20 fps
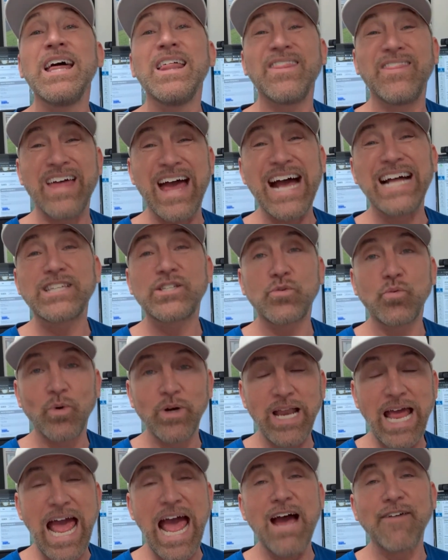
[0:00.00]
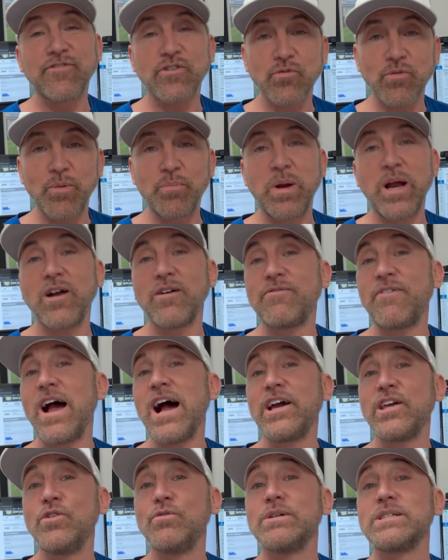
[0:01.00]
That's what after repair
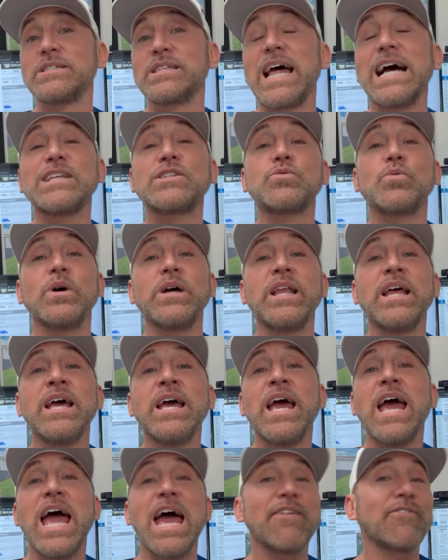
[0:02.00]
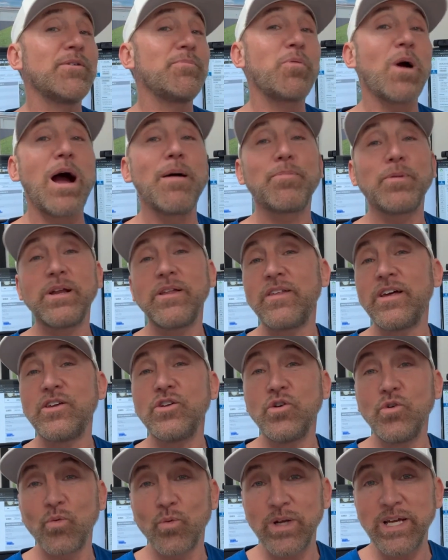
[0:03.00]
value is. That's what every property that
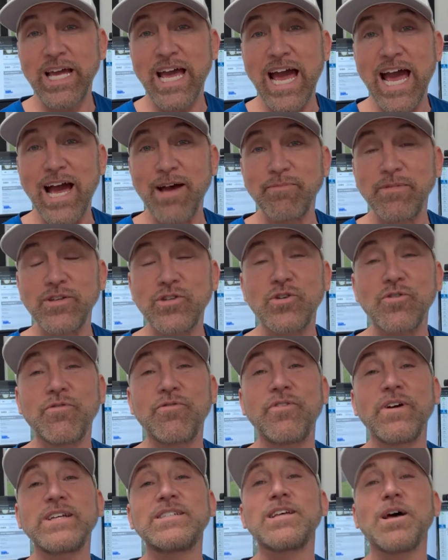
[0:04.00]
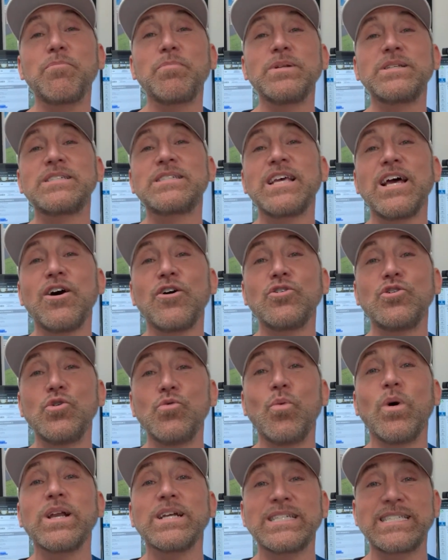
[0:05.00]
you rehab, that you fix up and sell,
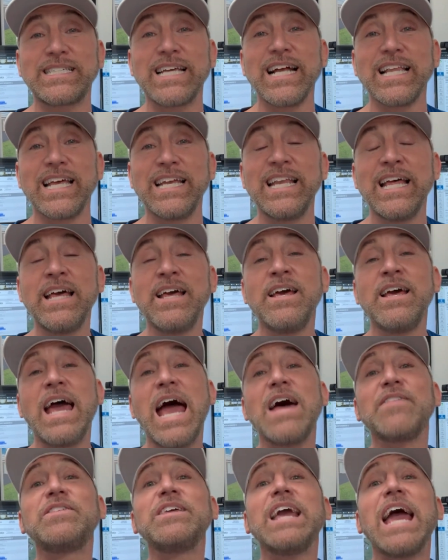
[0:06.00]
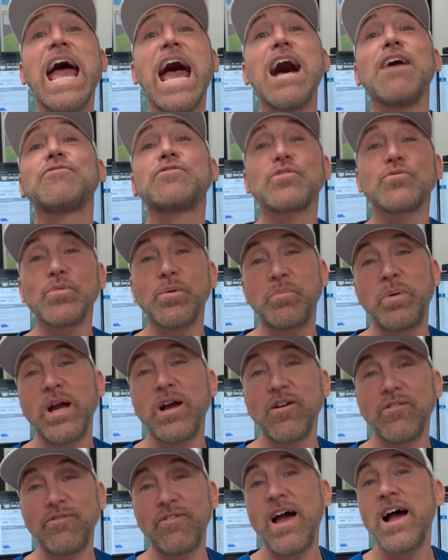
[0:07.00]
you want to sell it at the after
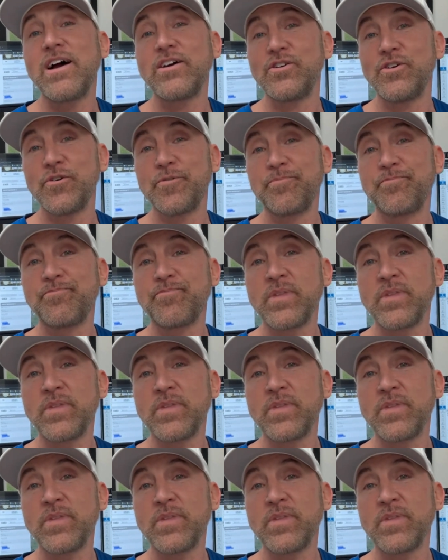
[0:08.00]
repair value.